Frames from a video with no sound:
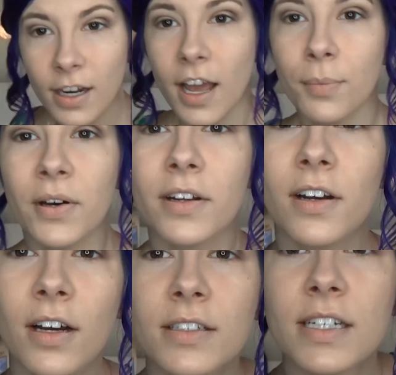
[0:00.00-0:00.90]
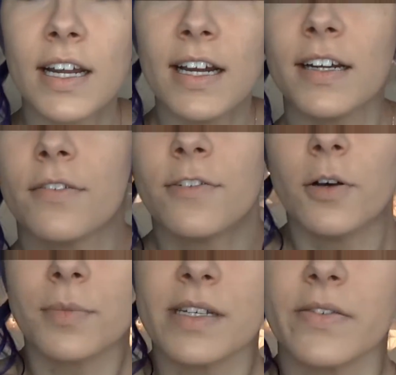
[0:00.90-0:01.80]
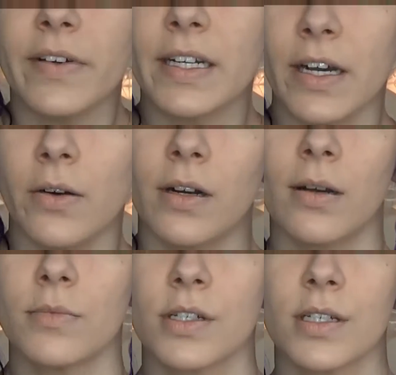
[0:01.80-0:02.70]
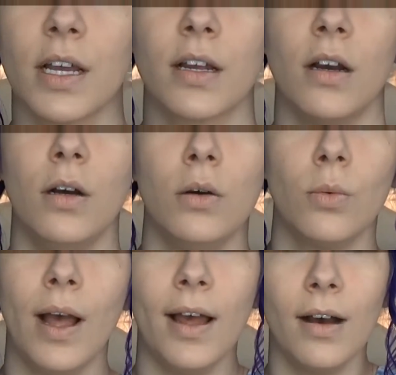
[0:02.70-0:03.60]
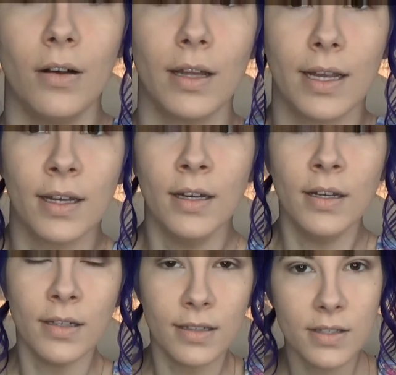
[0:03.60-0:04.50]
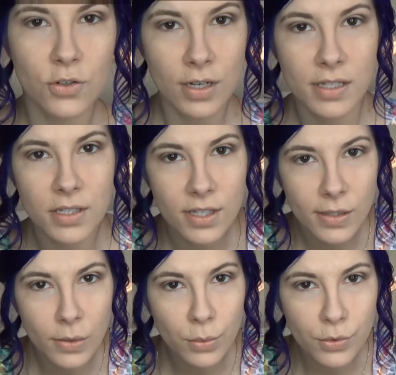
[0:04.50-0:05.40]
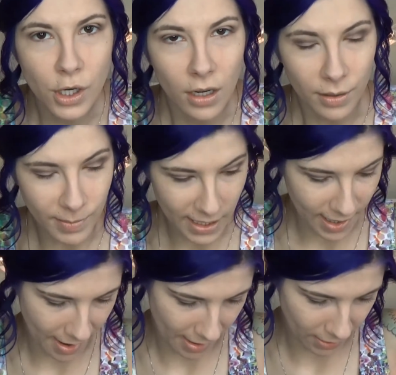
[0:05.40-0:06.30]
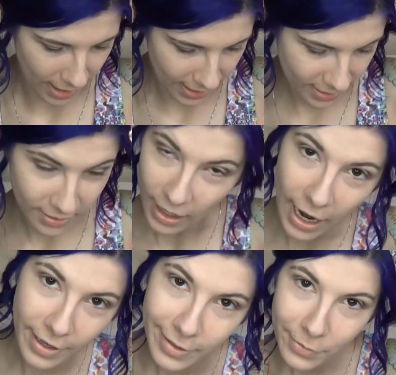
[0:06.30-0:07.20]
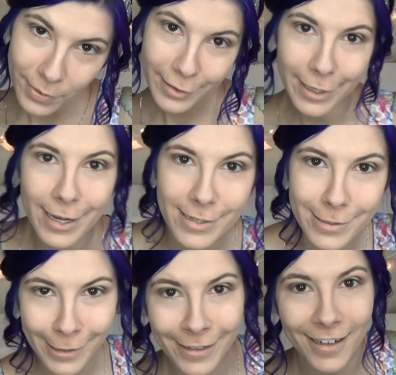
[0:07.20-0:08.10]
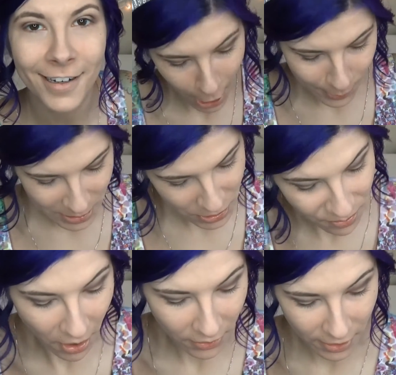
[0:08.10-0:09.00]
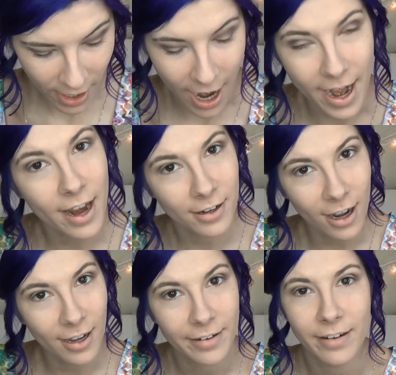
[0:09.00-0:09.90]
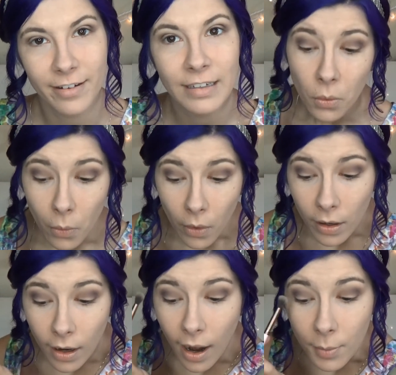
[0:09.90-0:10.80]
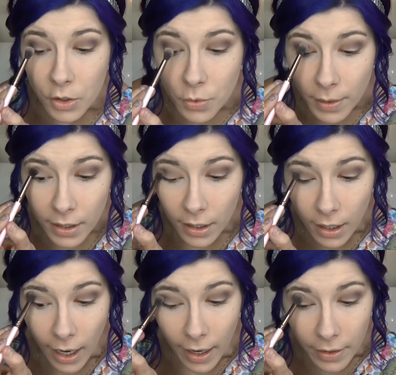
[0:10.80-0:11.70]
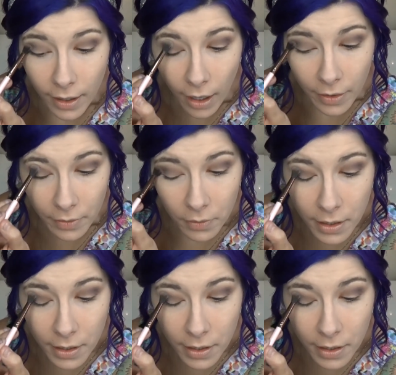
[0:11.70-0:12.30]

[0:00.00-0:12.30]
And I put it on today to film this video and I'm just like, oh wow, like, this dress is huge on me now. I didn't realize how much smaller I had gotten or how much bigger I had gotten.